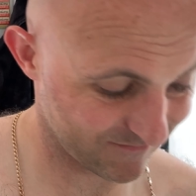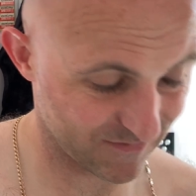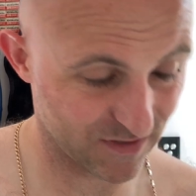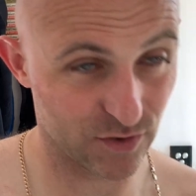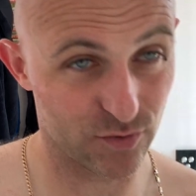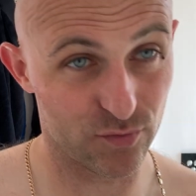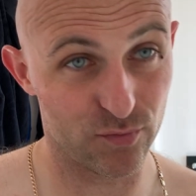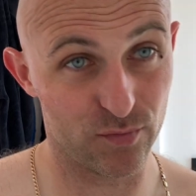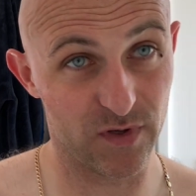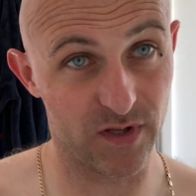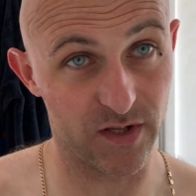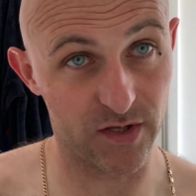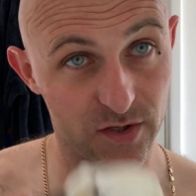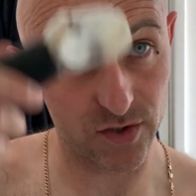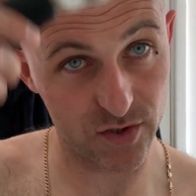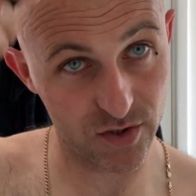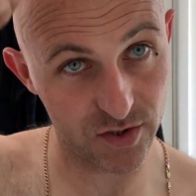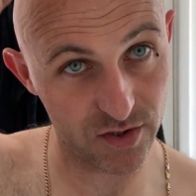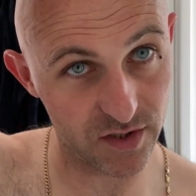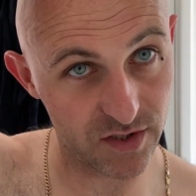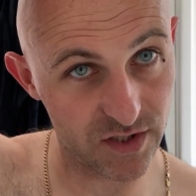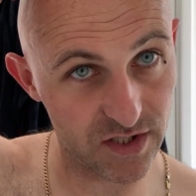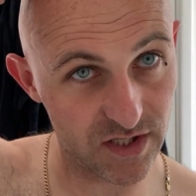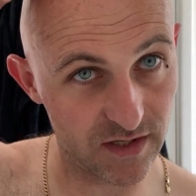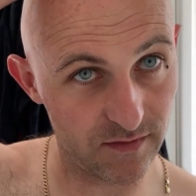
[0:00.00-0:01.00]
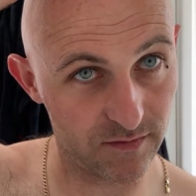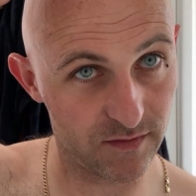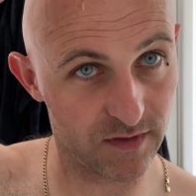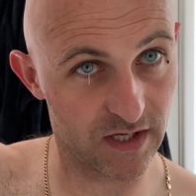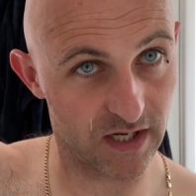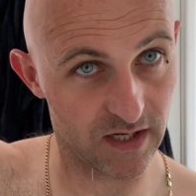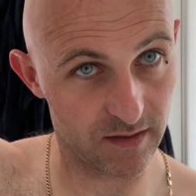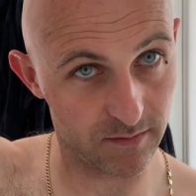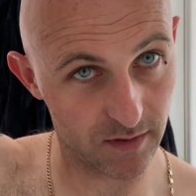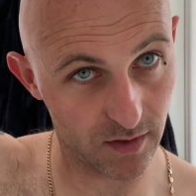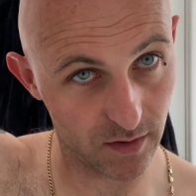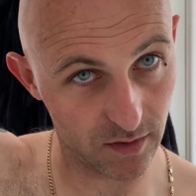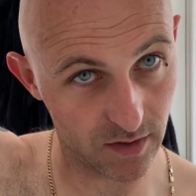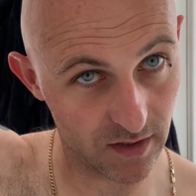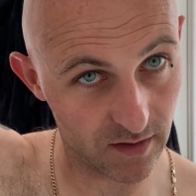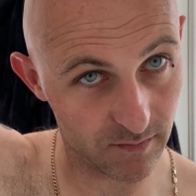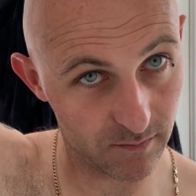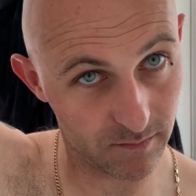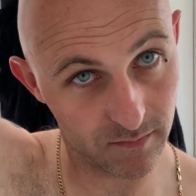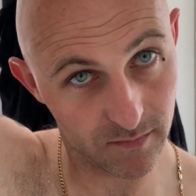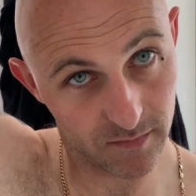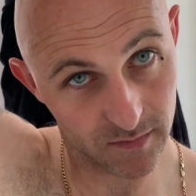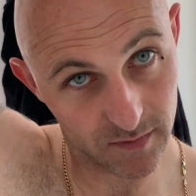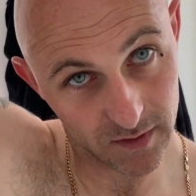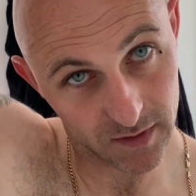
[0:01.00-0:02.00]
it's really just to save time now that I've
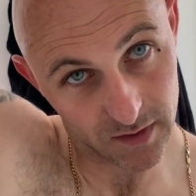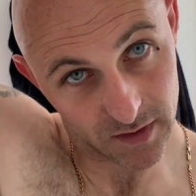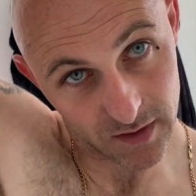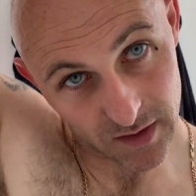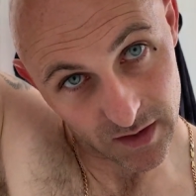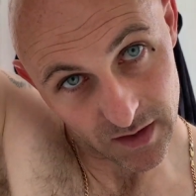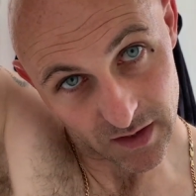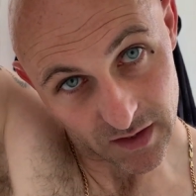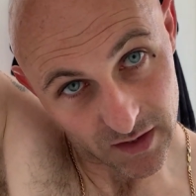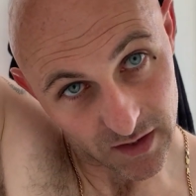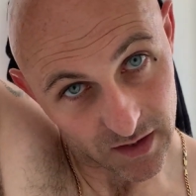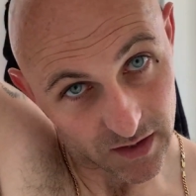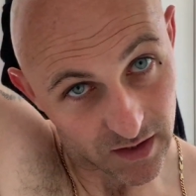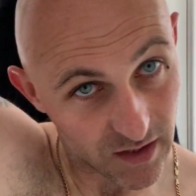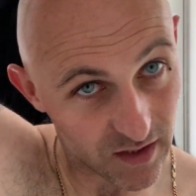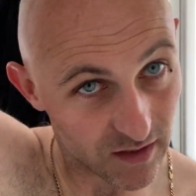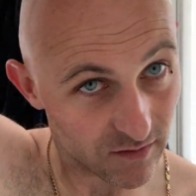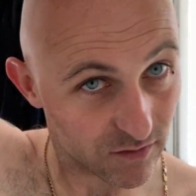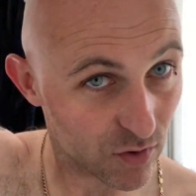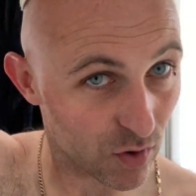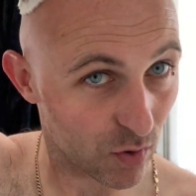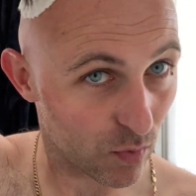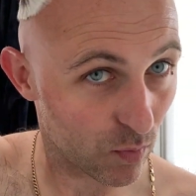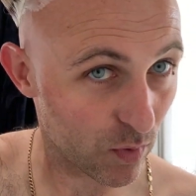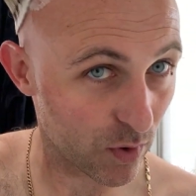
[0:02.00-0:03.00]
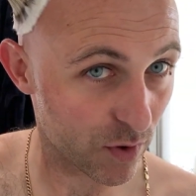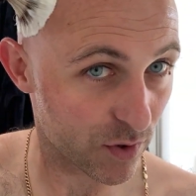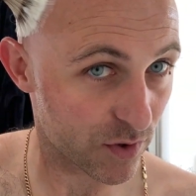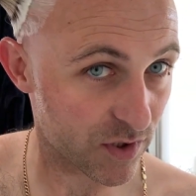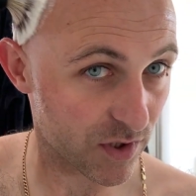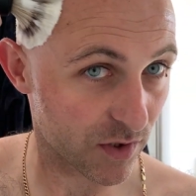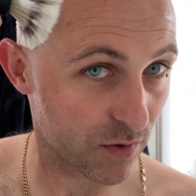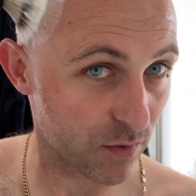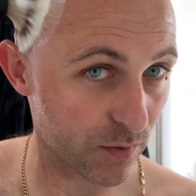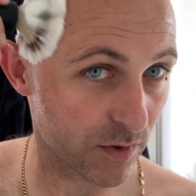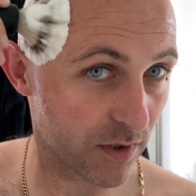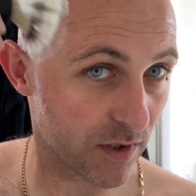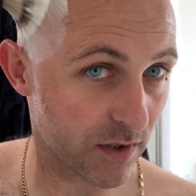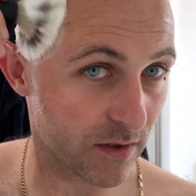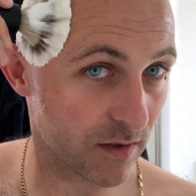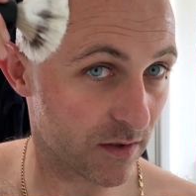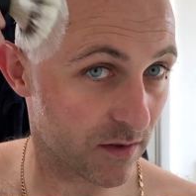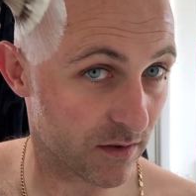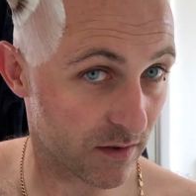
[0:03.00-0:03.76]
got work to go to. I'm